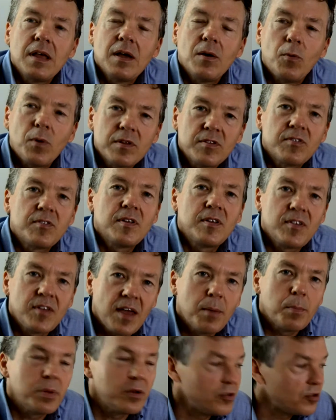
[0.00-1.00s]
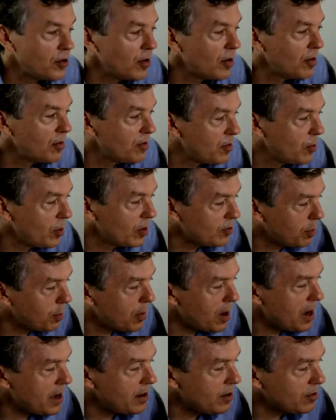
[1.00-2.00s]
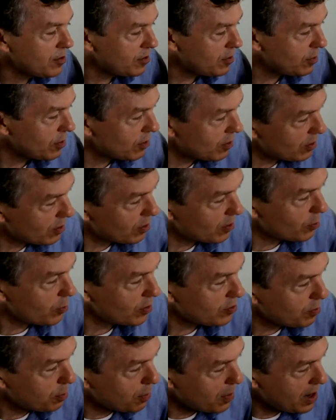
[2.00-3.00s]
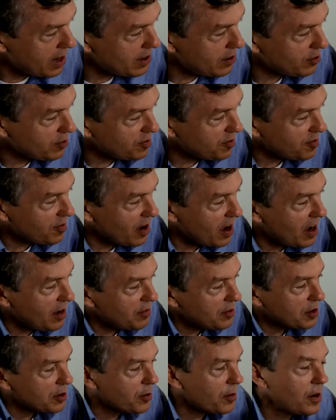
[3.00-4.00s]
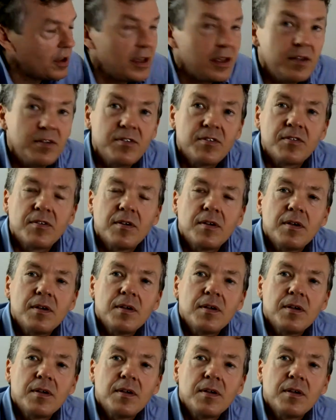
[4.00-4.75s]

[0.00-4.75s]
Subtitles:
Yeah, what's the temperature and what's minus or what's -5 degrees